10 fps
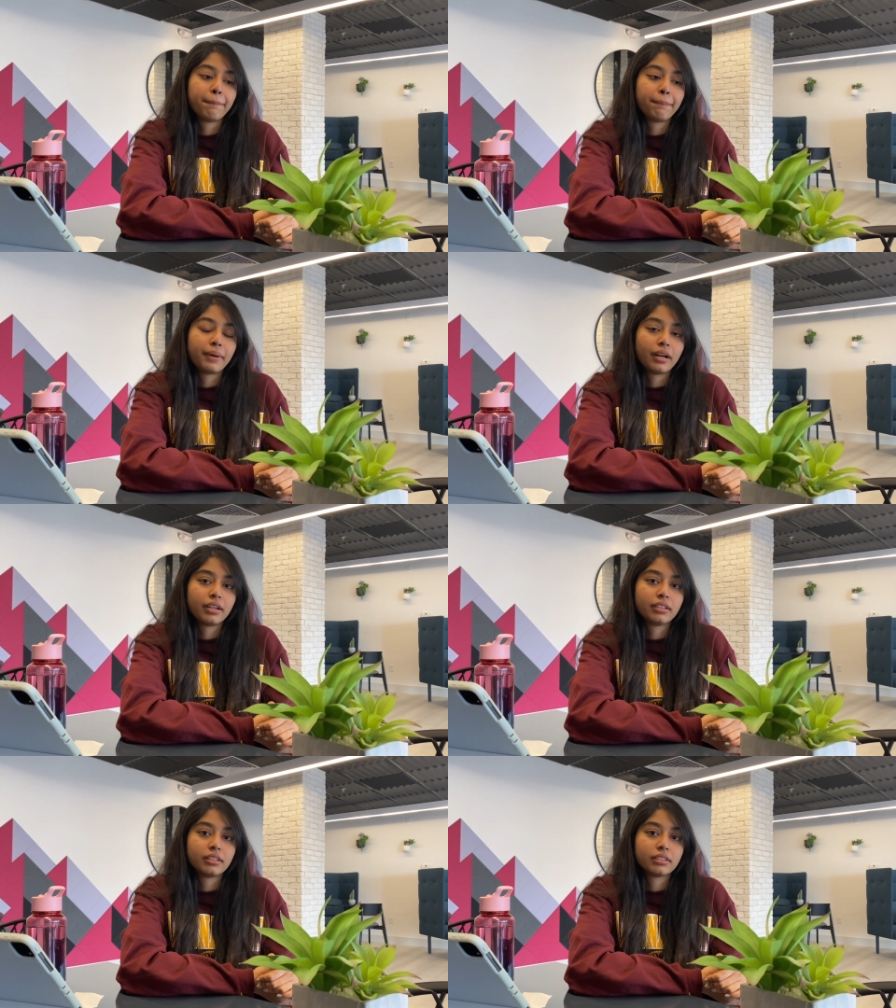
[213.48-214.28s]

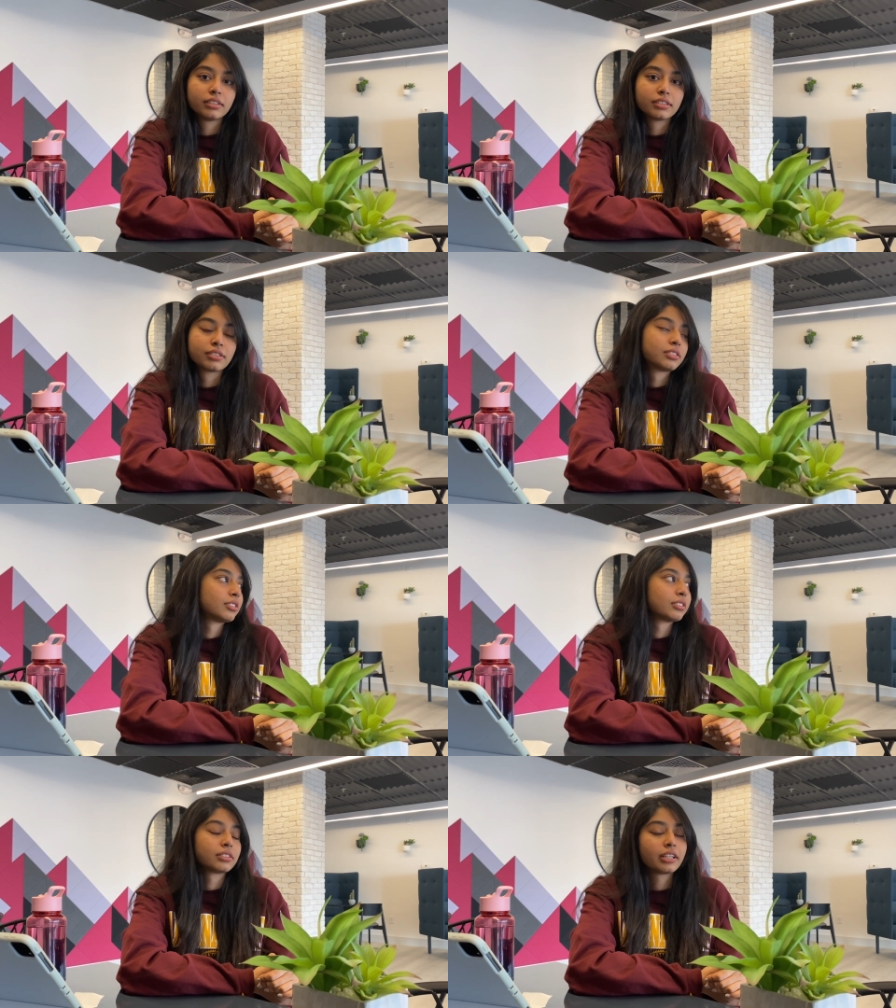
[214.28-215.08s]
but
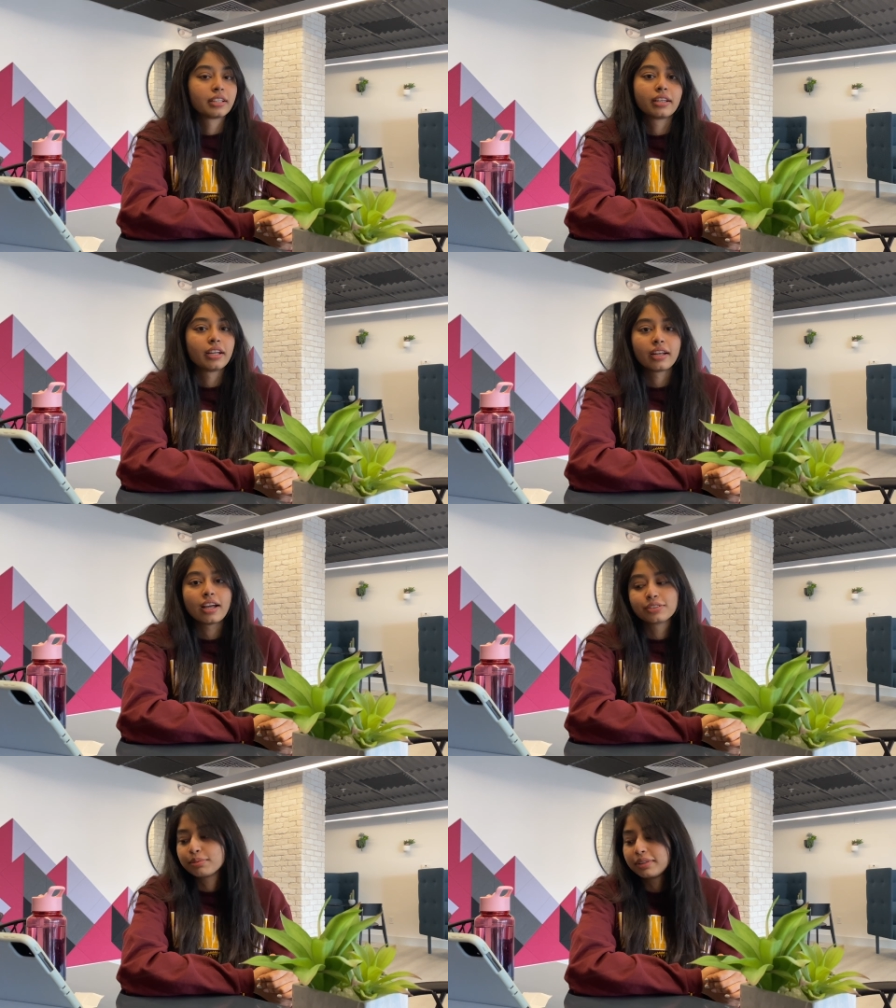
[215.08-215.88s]
it's it, it
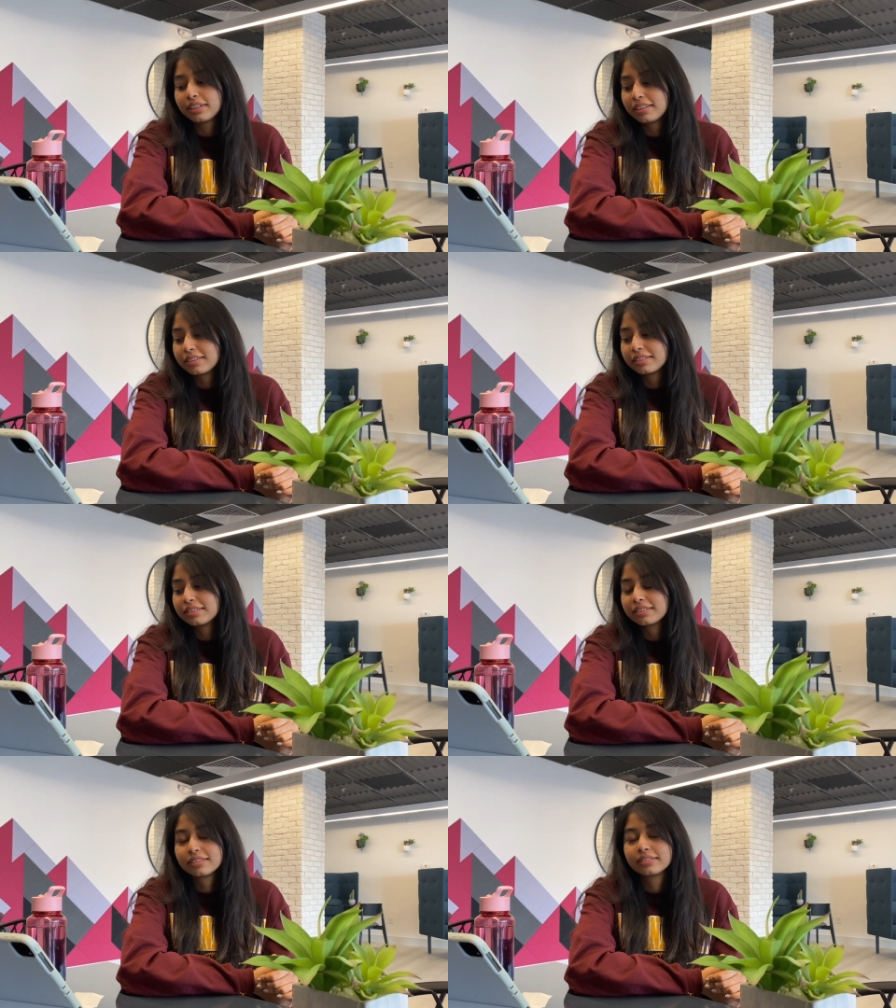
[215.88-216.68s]
has to be
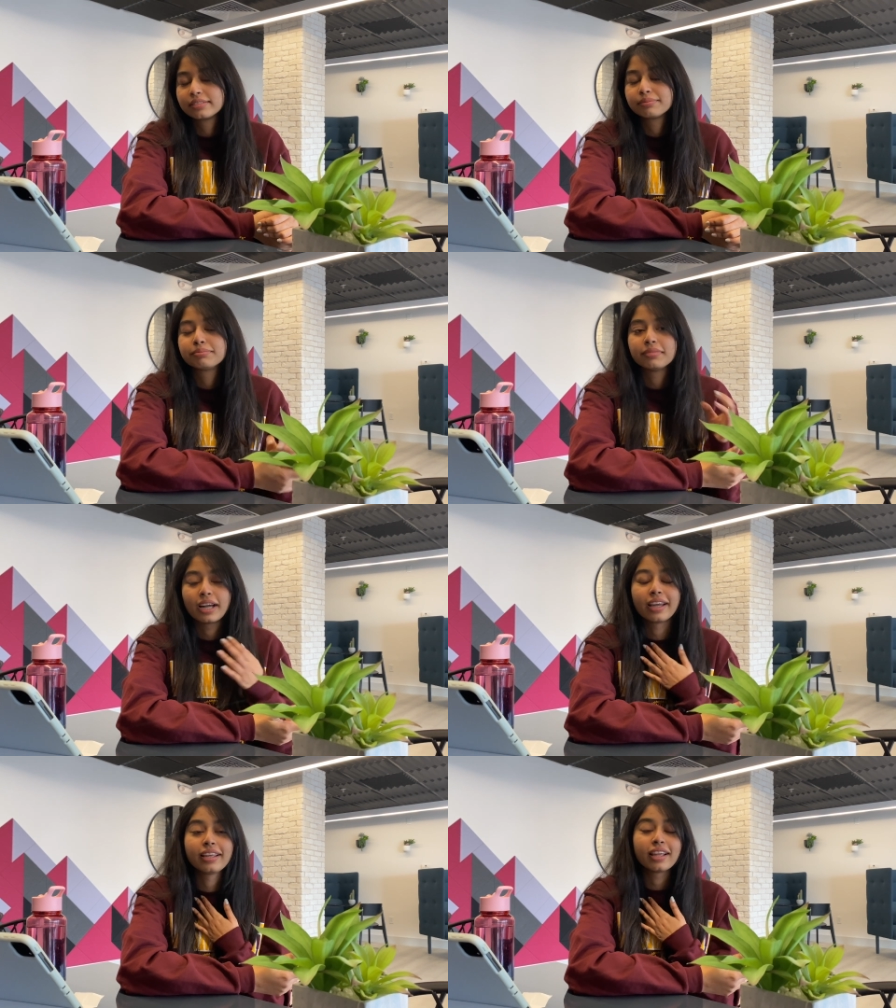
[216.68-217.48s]
Indian.
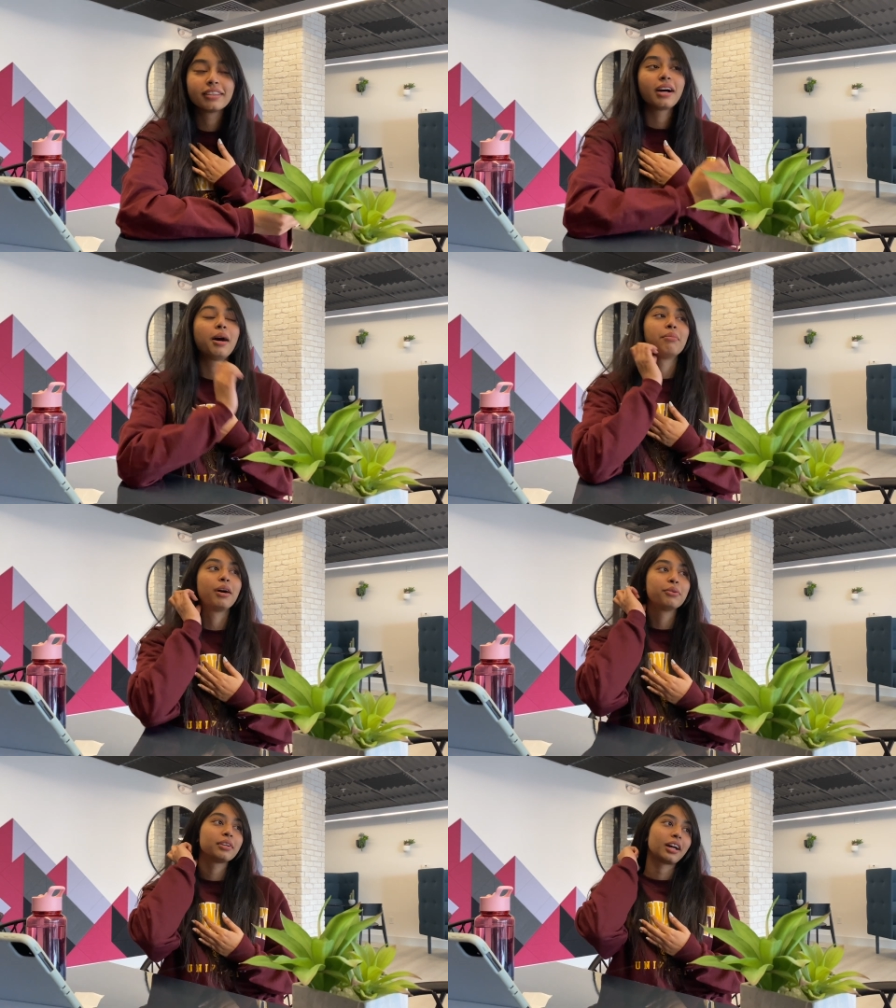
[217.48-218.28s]
I the
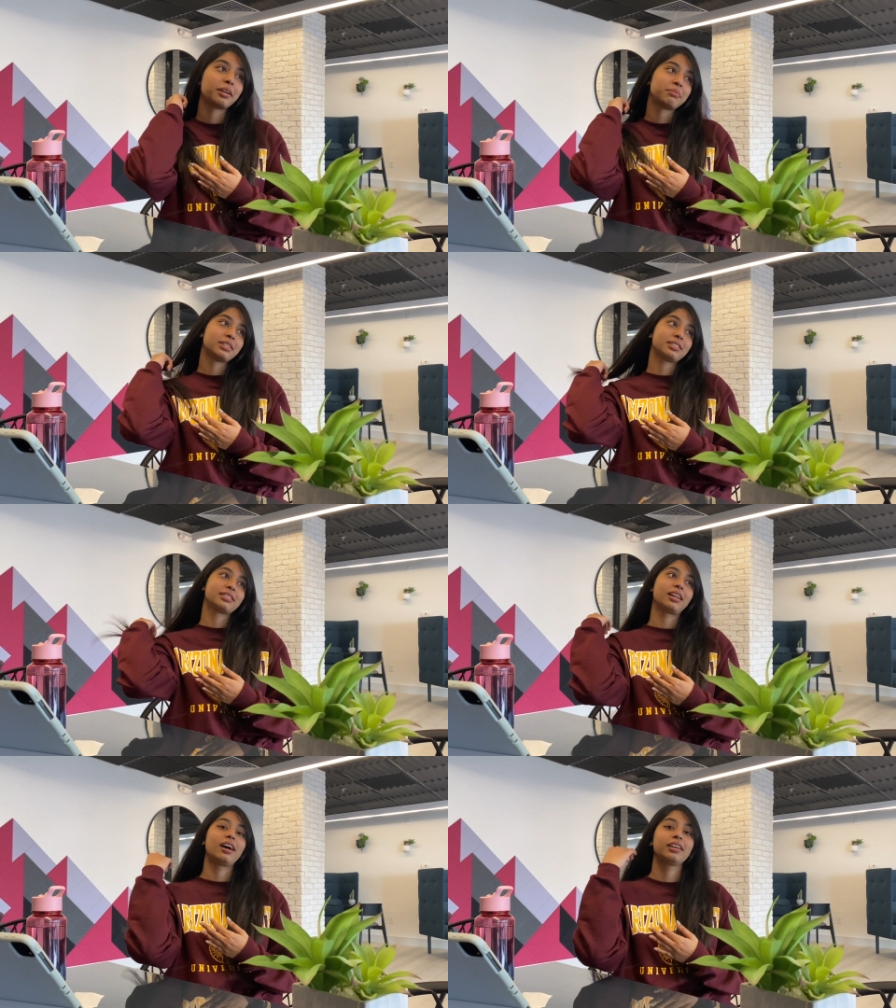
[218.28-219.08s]
amount I miss
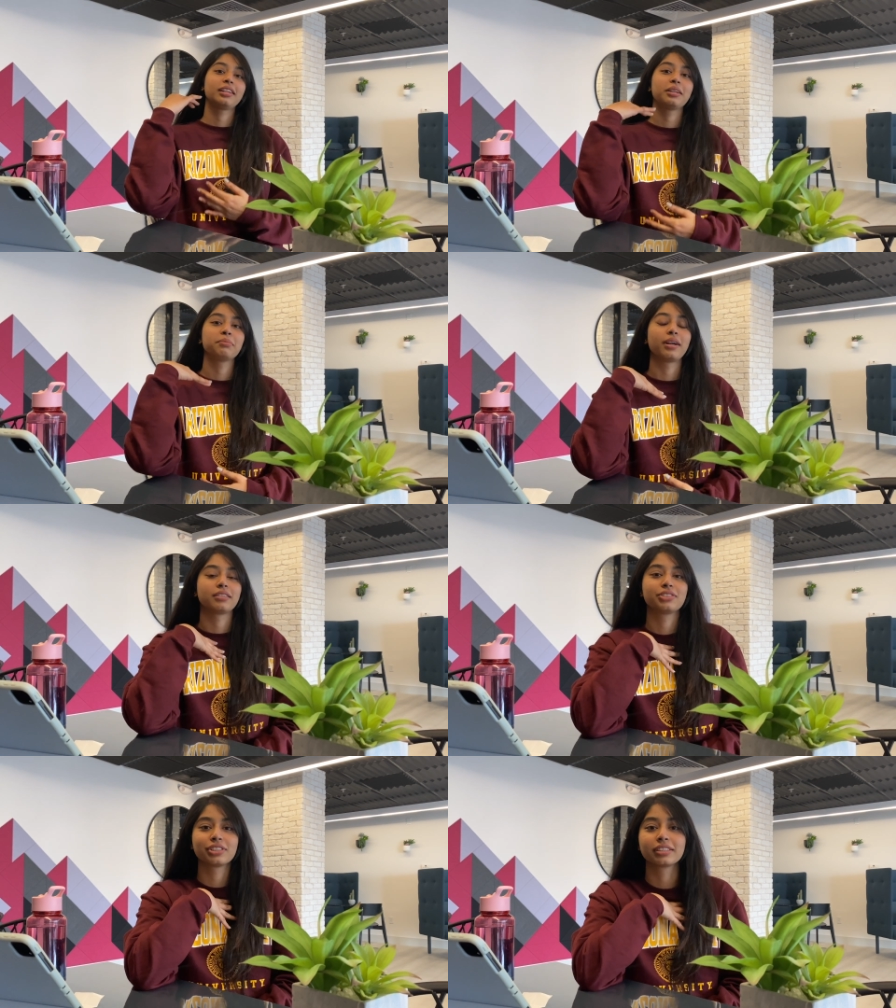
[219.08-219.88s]
naan and
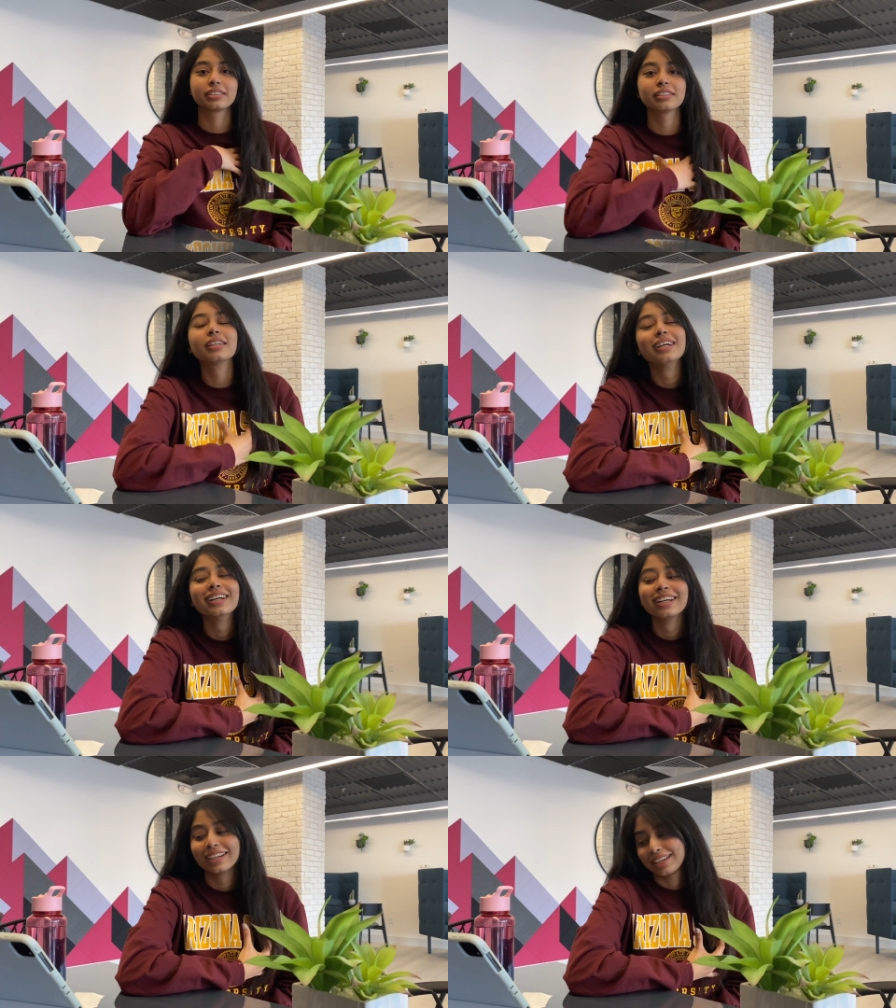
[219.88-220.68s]
butter chicken.
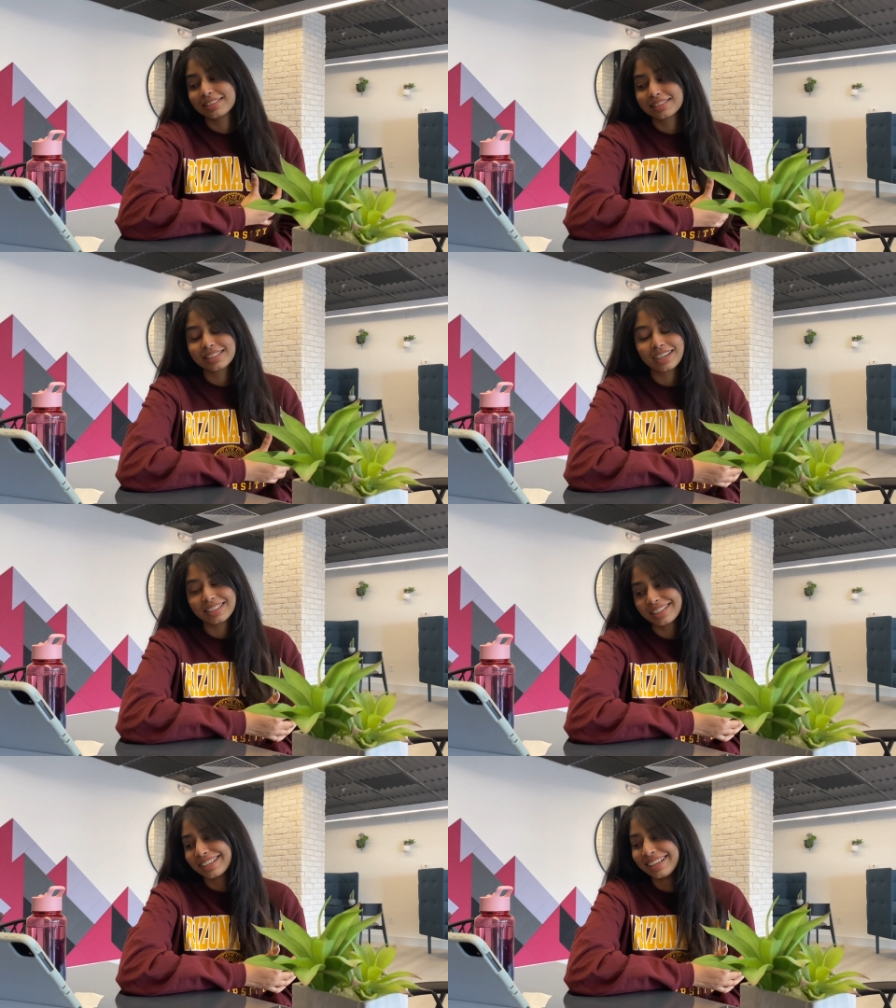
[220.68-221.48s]
I just
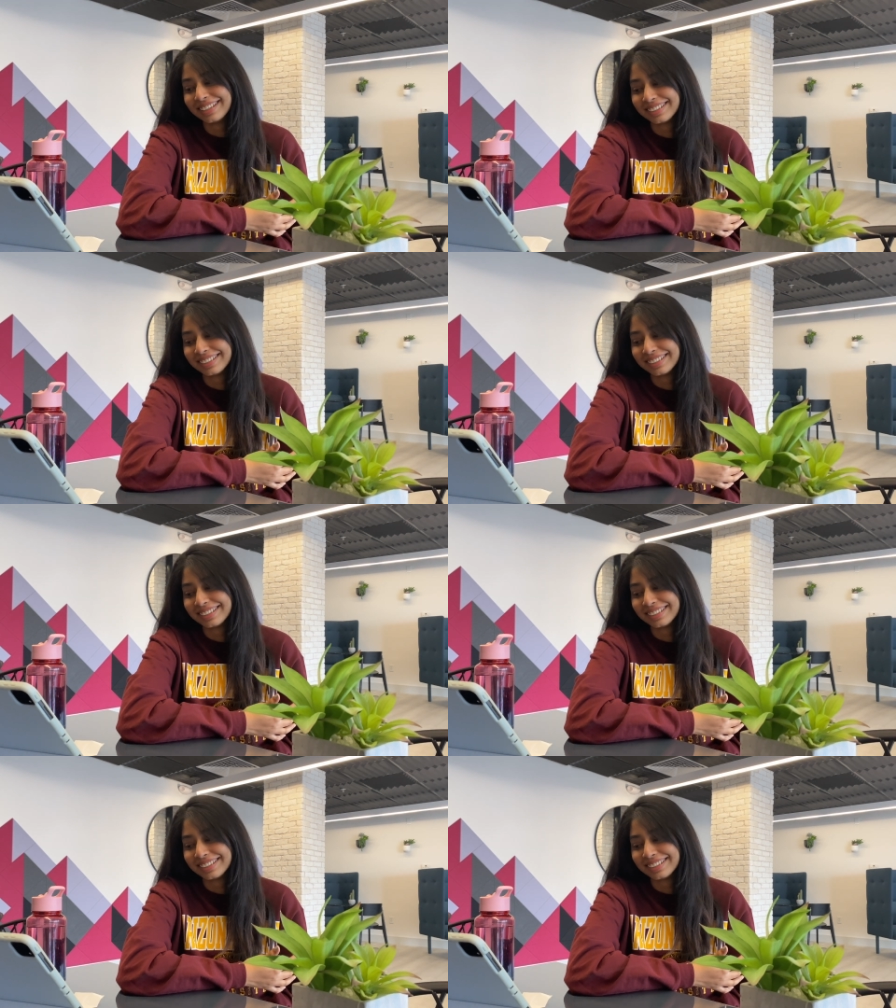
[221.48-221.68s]
can't tell.